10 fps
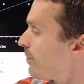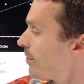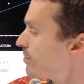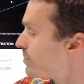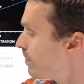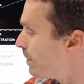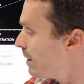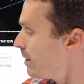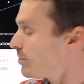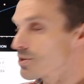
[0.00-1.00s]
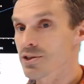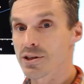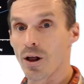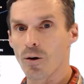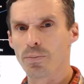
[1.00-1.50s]
for. You simply need the
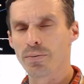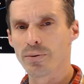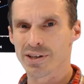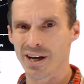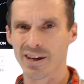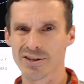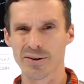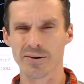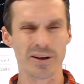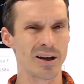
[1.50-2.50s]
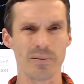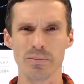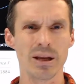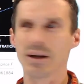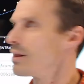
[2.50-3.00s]
slope, which I guess you could get
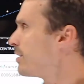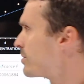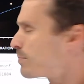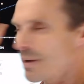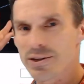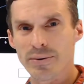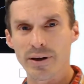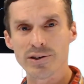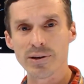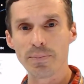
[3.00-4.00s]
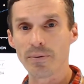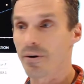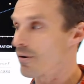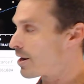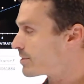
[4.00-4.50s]
immediately just by doing a simple
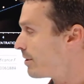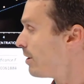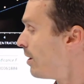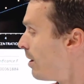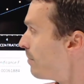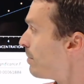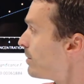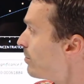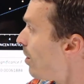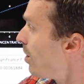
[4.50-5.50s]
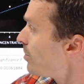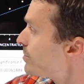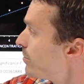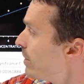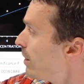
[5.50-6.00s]
regression, but you
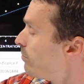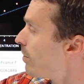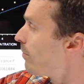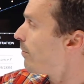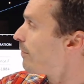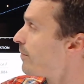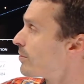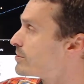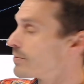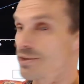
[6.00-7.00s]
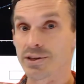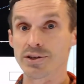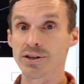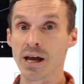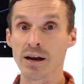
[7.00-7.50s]
also need what we refer to as the
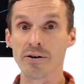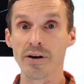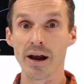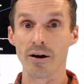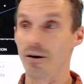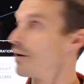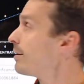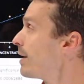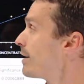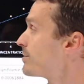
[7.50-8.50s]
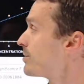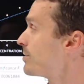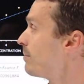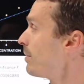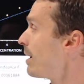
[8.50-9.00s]
standard error. It has the
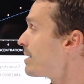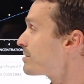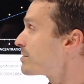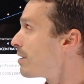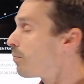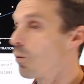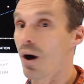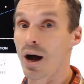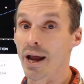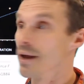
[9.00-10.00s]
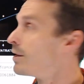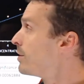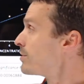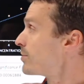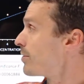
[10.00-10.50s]
symbol S sub y.
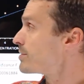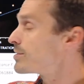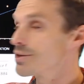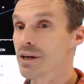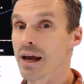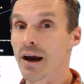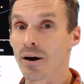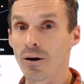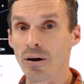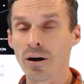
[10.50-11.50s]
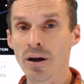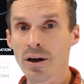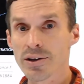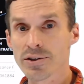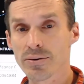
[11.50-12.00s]
So this is the error
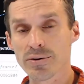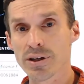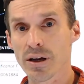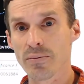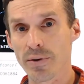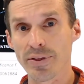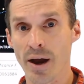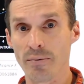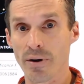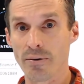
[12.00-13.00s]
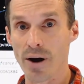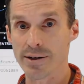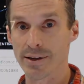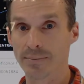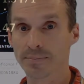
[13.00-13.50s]
associated with that
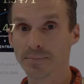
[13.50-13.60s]
regression.